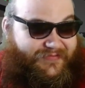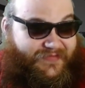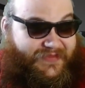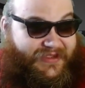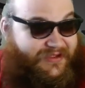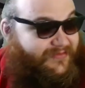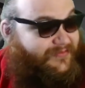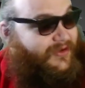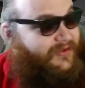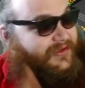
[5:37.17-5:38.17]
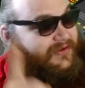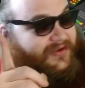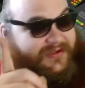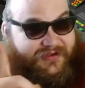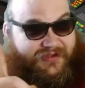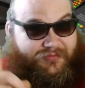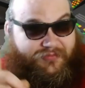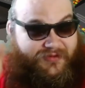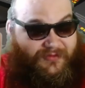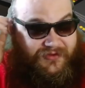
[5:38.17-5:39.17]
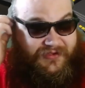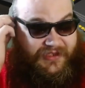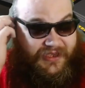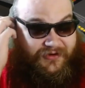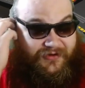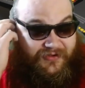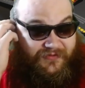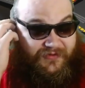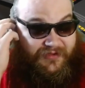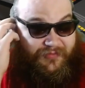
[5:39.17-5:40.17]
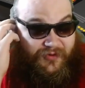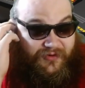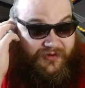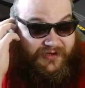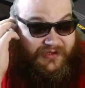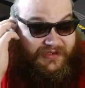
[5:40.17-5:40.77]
Now, most interestingly, Boimler's encounter is with the Borg.